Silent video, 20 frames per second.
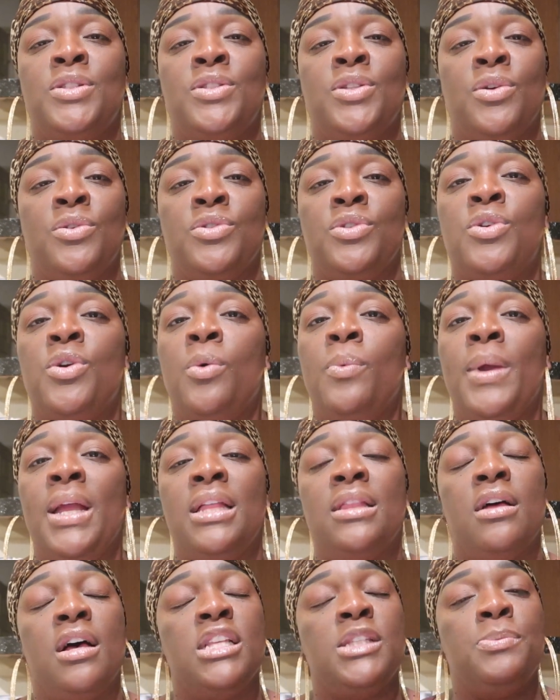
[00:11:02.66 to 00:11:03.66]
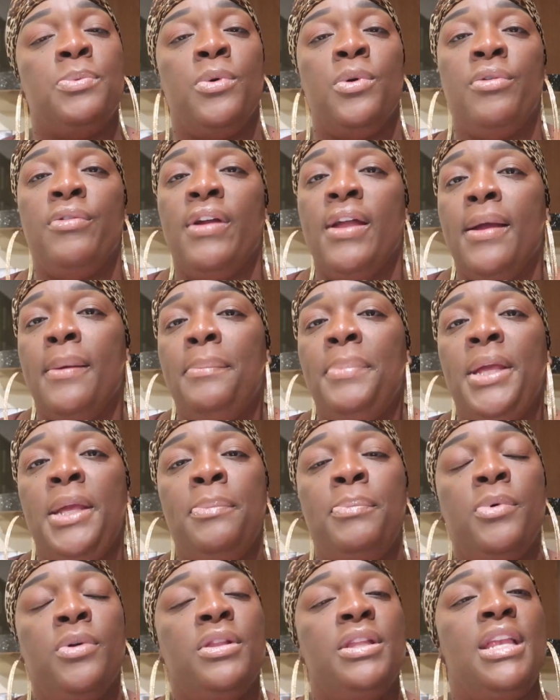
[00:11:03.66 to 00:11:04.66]
surgical weight loss program
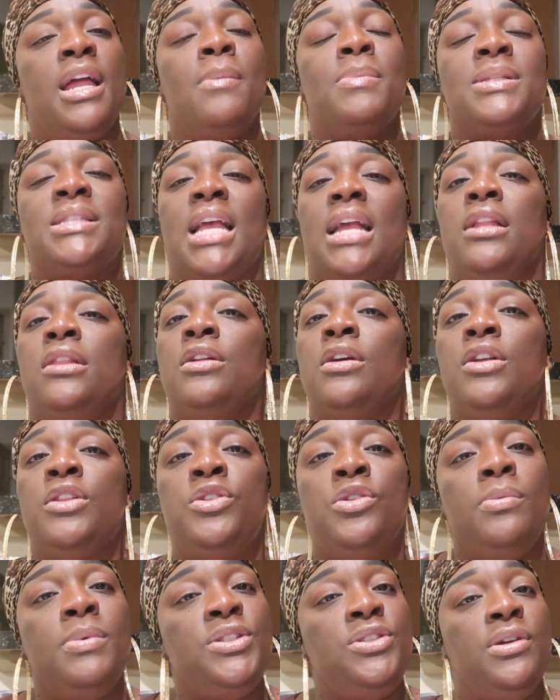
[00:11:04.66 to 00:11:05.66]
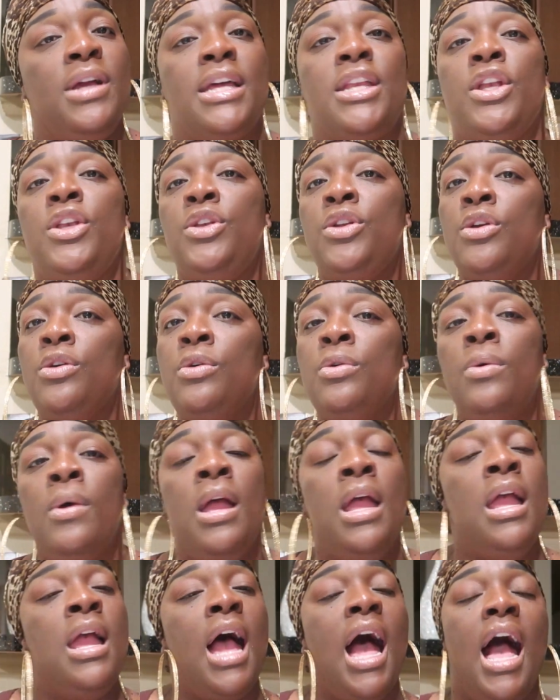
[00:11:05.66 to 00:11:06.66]
people, and I was like, look, do what you gotta do,
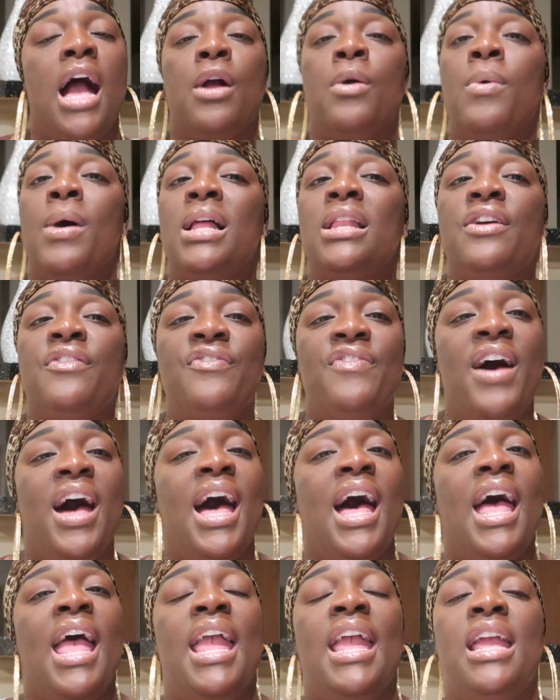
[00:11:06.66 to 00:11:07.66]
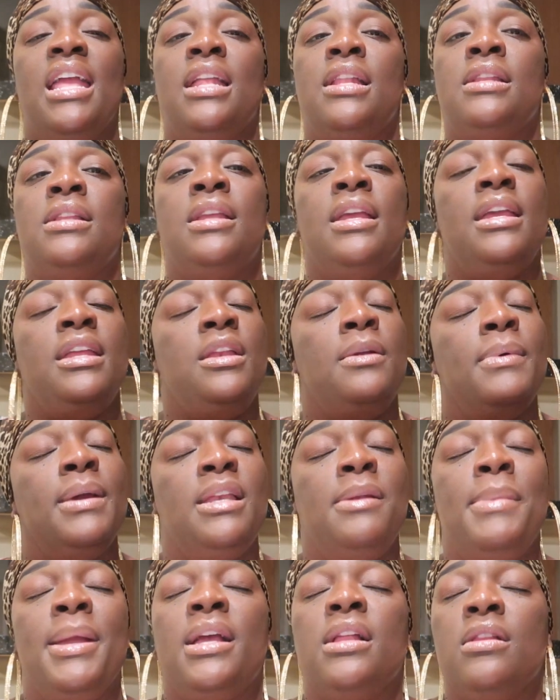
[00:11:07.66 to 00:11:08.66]
I qualify. And anyway,
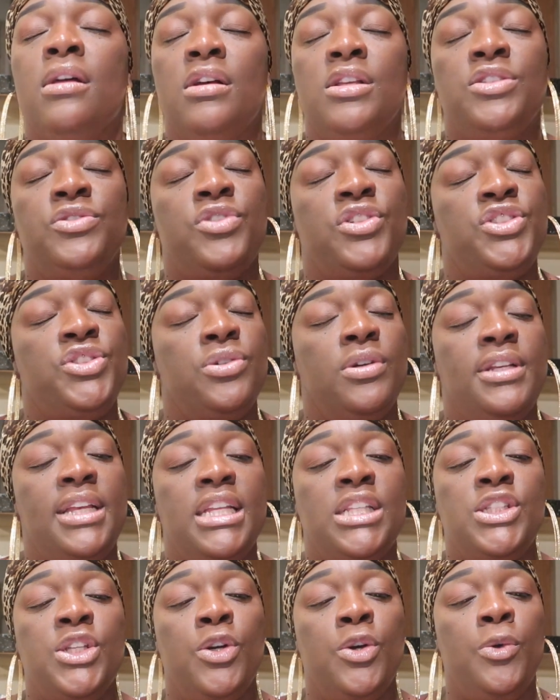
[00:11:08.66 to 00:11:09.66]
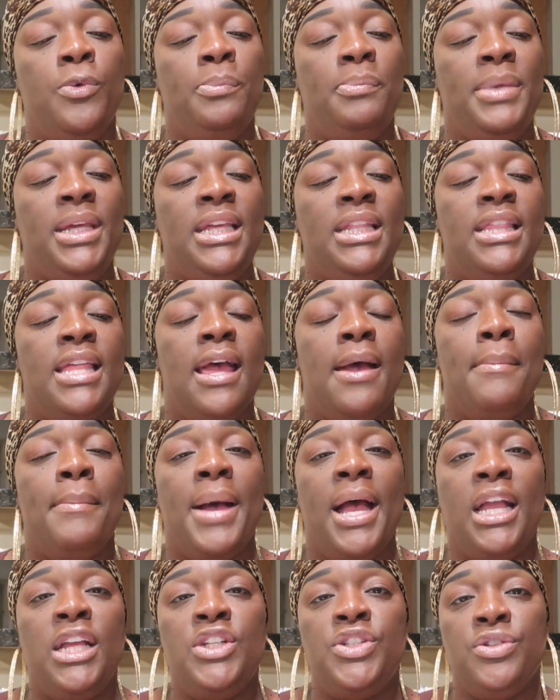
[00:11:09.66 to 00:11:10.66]
to make a long story short, they told me that
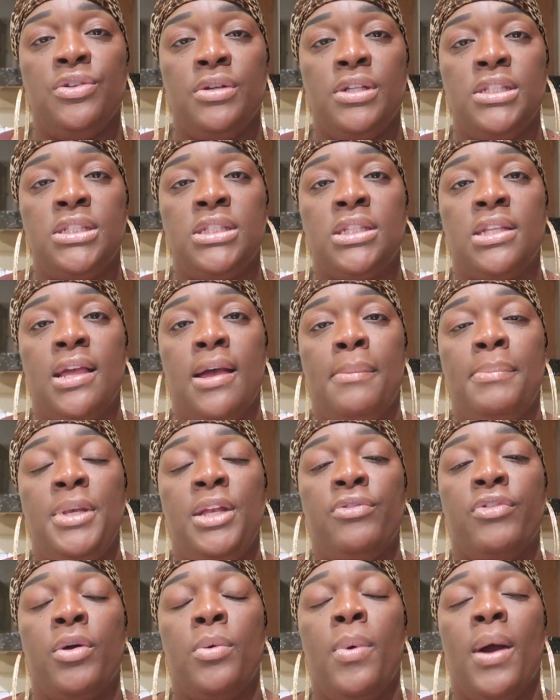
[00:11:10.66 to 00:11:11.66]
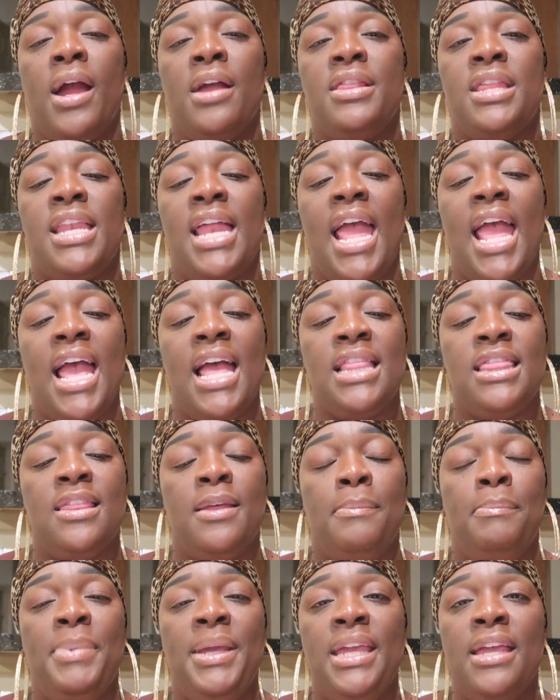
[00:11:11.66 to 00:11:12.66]
my insurance company required that I had
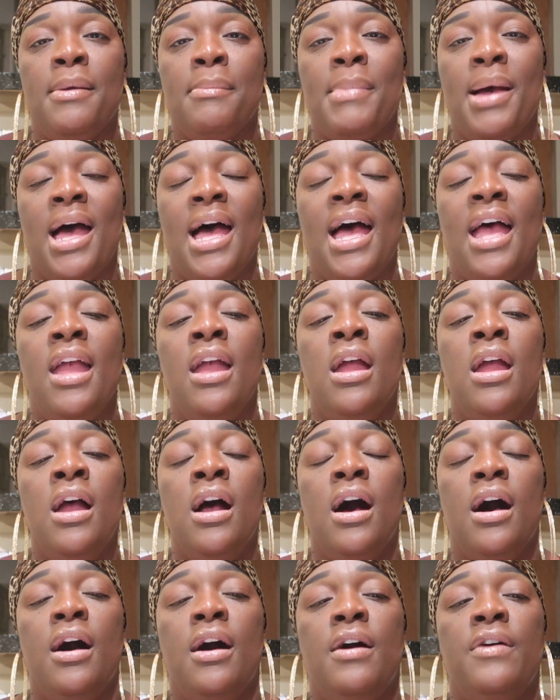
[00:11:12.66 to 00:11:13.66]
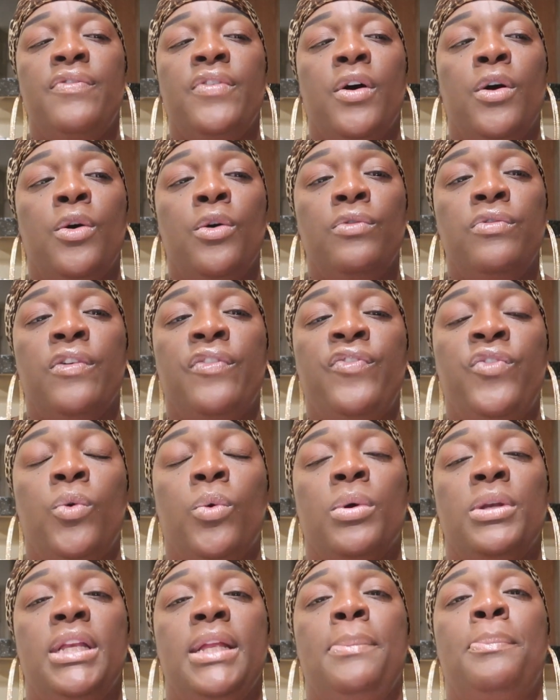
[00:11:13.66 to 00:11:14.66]
the BMI of over
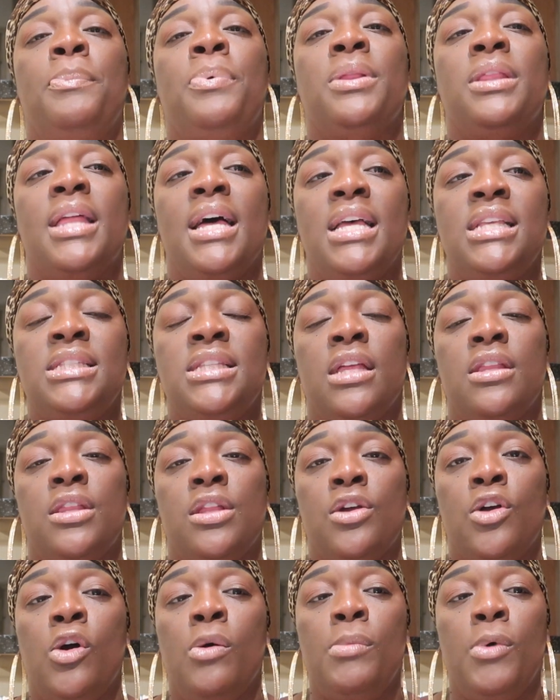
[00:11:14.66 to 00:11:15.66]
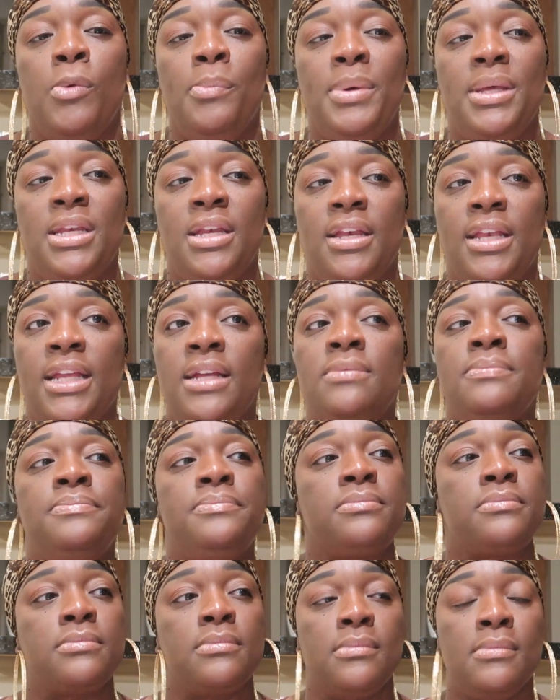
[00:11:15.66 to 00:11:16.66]
40 plus the comorbidity,
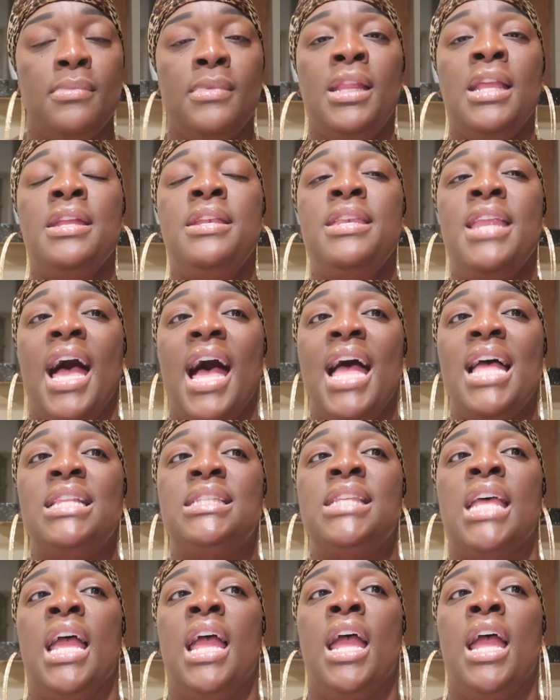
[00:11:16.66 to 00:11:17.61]
not